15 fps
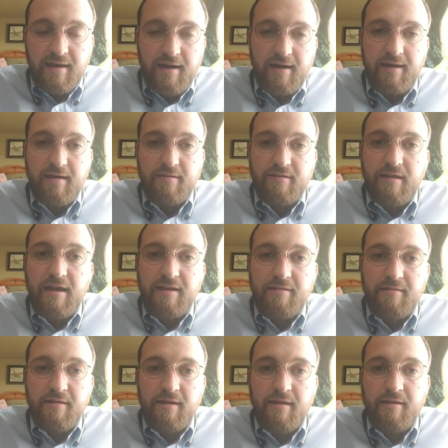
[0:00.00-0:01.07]
It's not
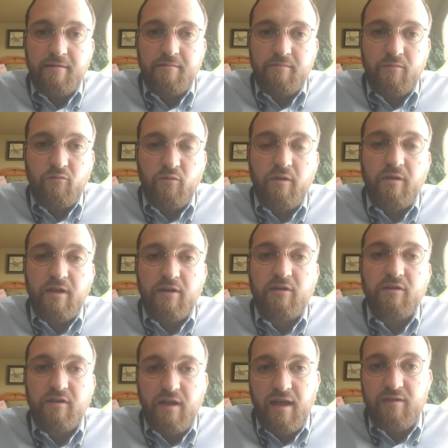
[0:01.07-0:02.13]
really a
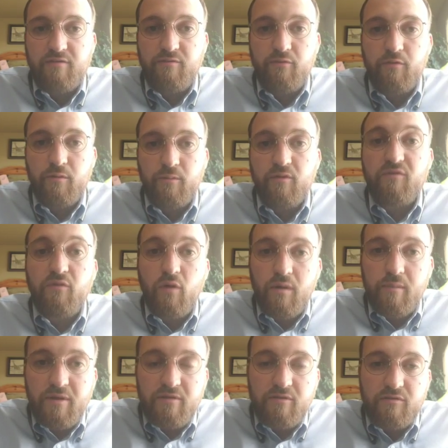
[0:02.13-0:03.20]
good test for
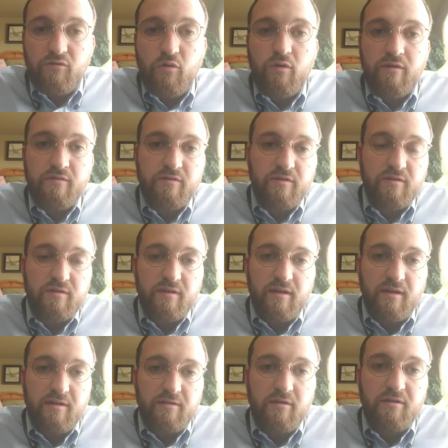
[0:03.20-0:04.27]
performance, nor is it
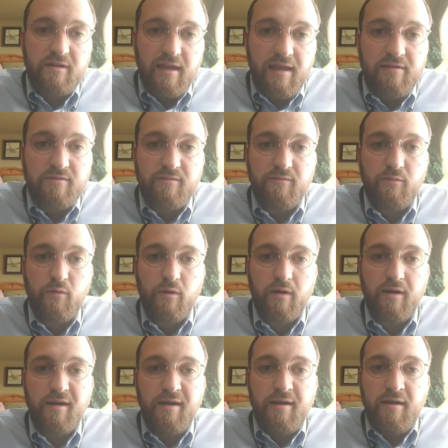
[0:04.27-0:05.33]
a good test
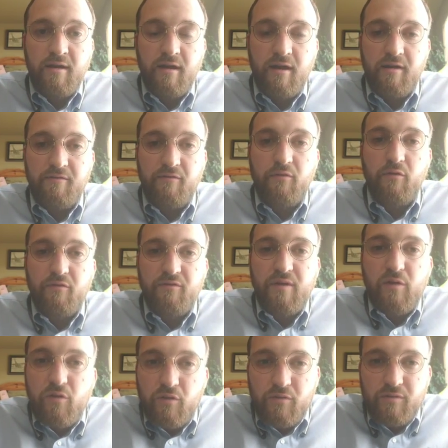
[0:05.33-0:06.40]
for a
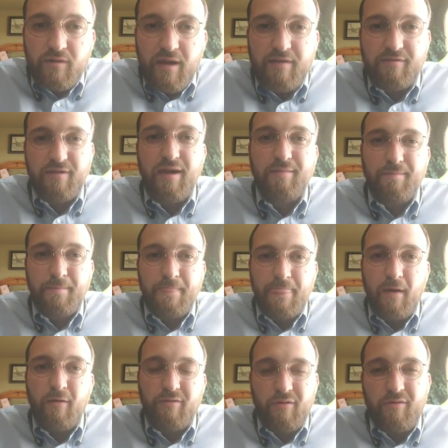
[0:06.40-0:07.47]
full-featured testnet,
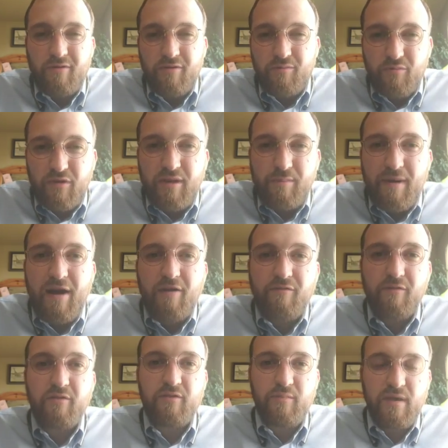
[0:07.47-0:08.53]
although it's pretty
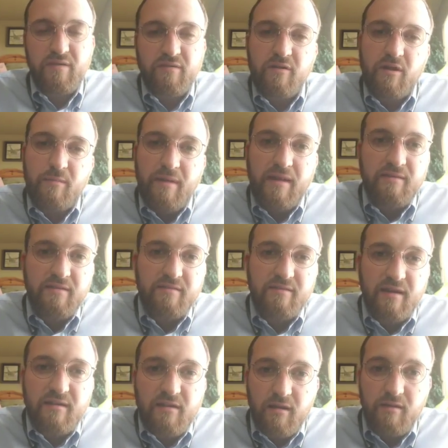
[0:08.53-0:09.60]
powerful. It's based on our Mantis
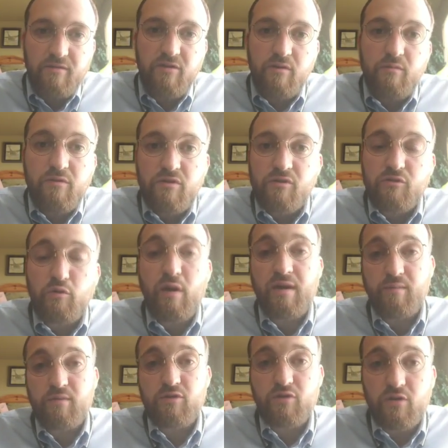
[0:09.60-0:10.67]
technology, which is
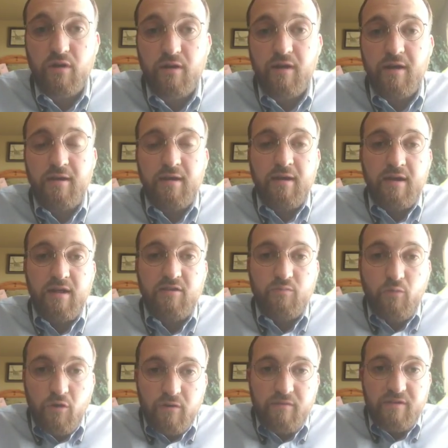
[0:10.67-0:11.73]
quite mature.
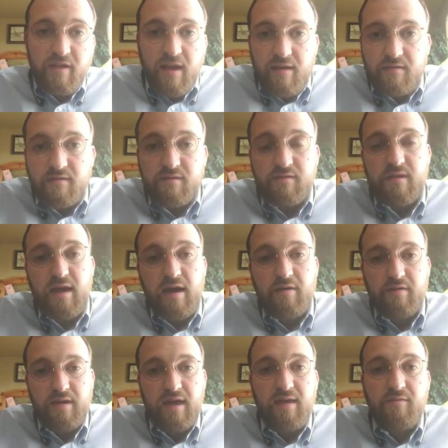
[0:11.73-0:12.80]
It's more of a test to see
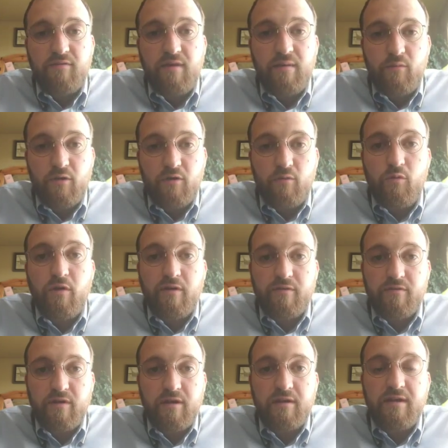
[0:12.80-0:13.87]
how the K framework
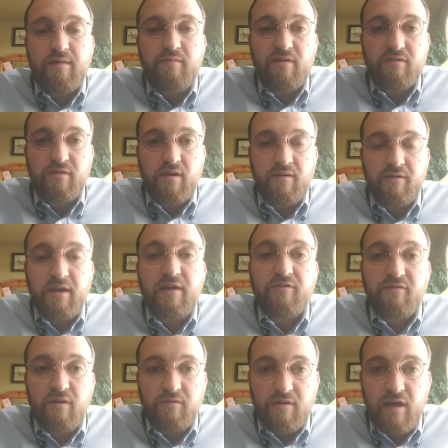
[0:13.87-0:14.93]
works and give us a nice
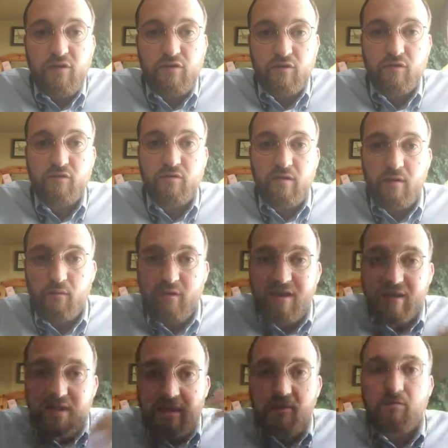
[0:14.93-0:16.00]
foundation so that we
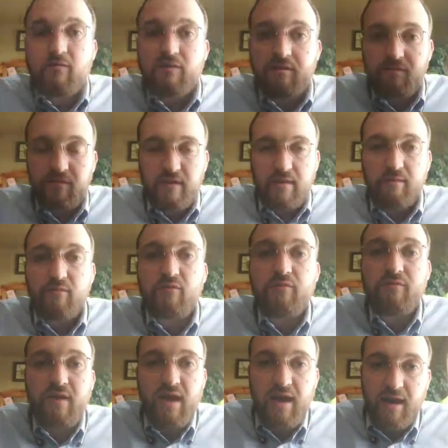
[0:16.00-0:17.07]
can iteratively
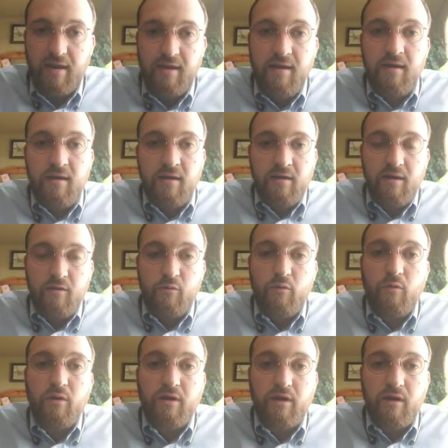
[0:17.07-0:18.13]
improve K. We're
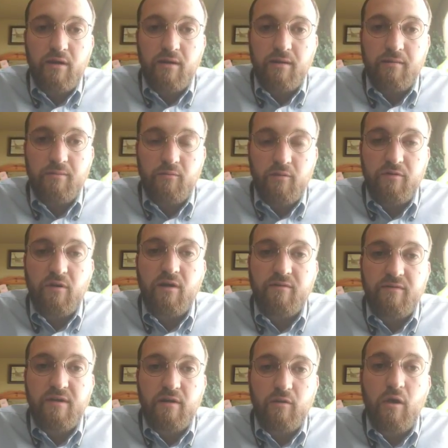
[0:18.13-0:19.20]
working on with
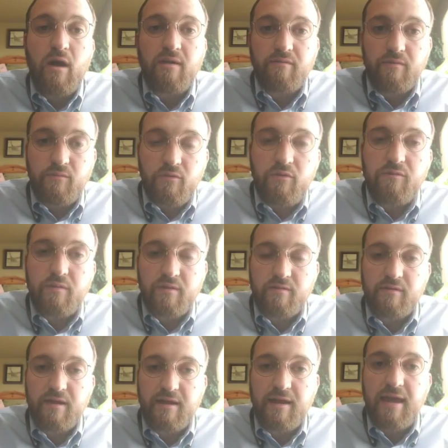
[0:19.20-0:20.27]
RV a lot of
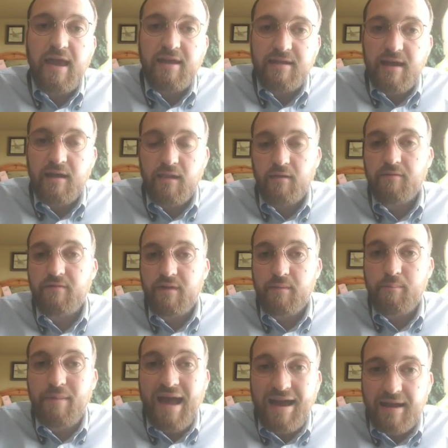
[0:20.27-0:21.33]
improvements, like a K to
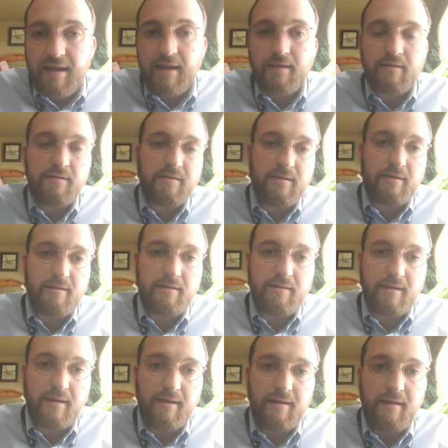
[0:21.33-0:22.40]
LLVM backend
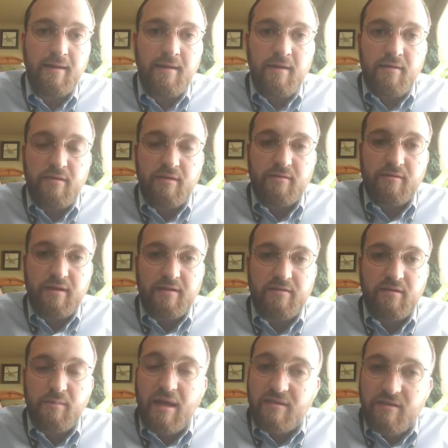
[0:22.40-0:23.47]
and things like
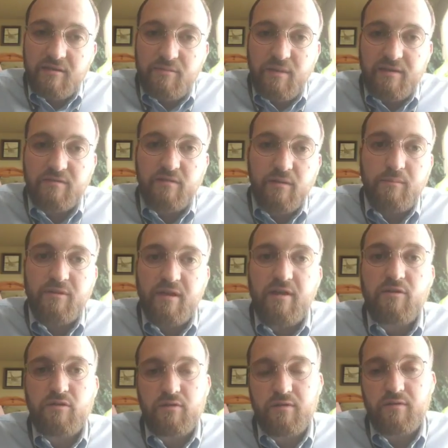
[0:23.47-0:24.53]
semantic space
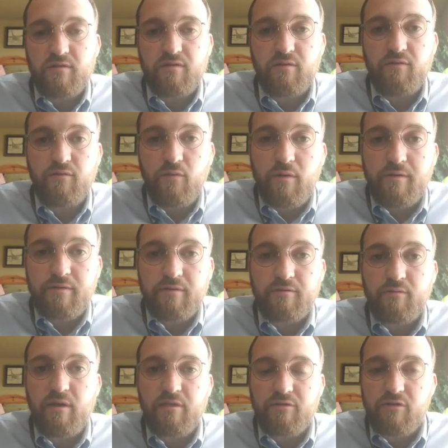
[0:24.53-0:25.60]
compilation and so forth,
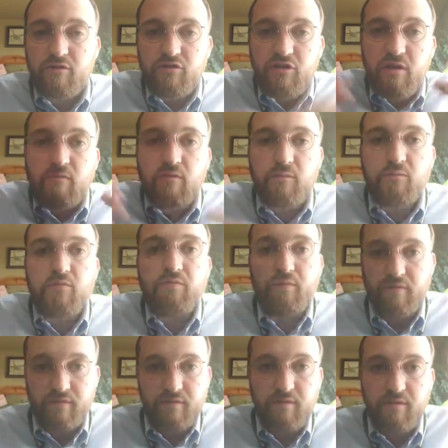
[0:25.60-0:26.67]
as well as just general
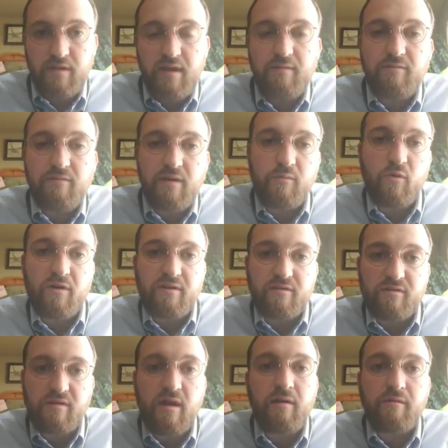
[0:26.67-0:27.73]
improvements to the K framework
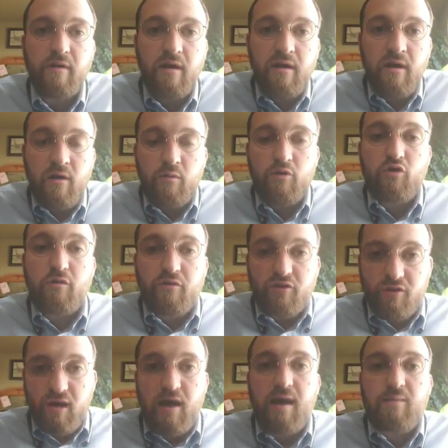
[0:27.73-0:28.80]
itself, which over
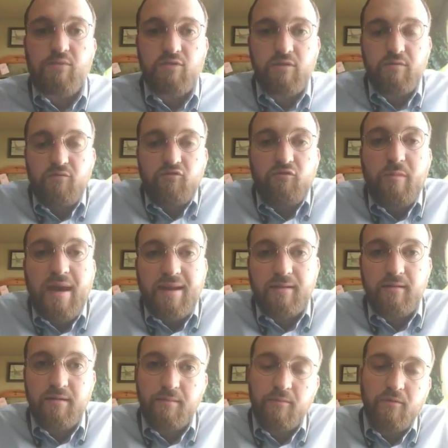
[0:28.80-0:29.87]
time should
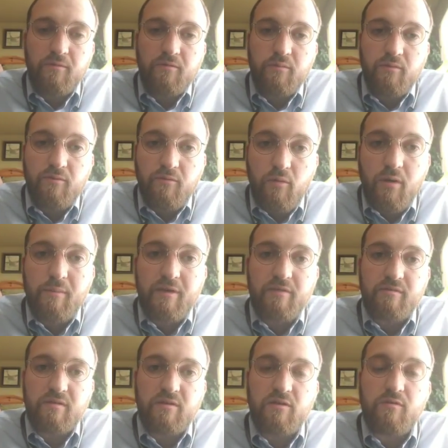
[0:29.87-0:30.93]
dramatically improve
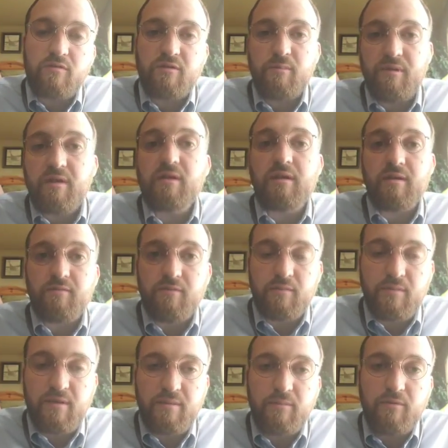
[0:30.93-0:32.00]
performance and usability
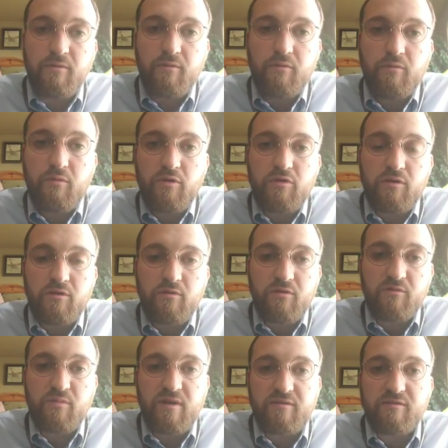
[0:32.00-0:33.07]
for people wishing to
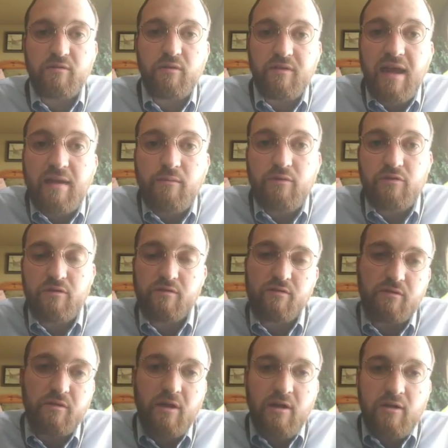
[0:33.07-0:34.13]
express their own languages
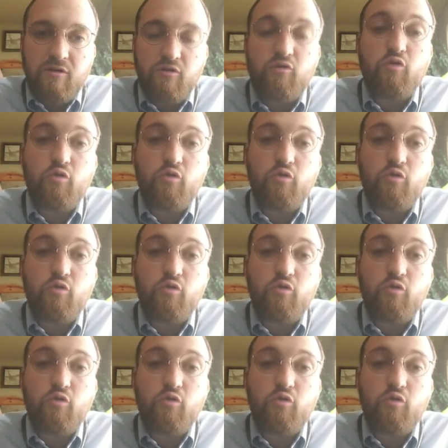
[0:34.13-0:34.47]
and do